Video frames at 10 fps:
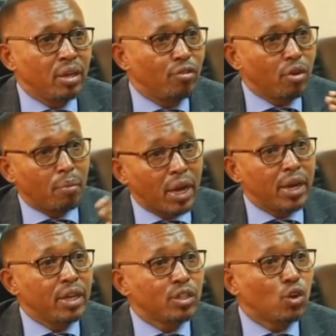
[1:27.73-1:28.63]
If your
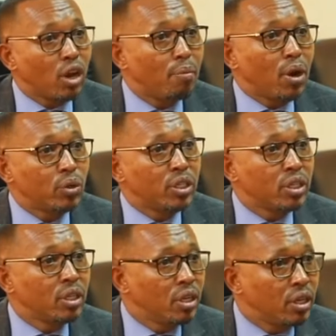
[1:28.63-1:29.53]
money is all about
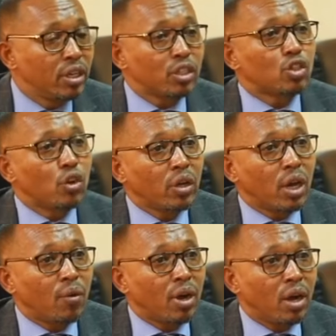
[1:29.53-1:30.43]

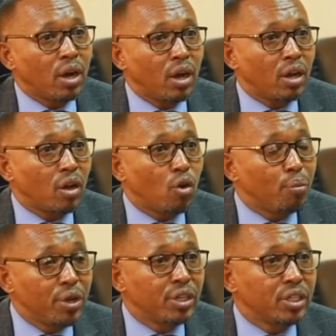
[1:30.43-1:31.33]
destroying our
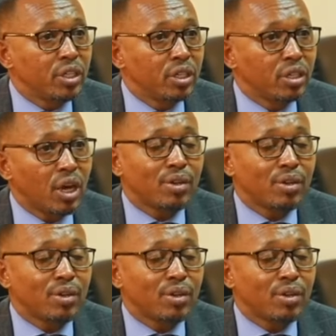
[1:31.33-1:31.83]
community,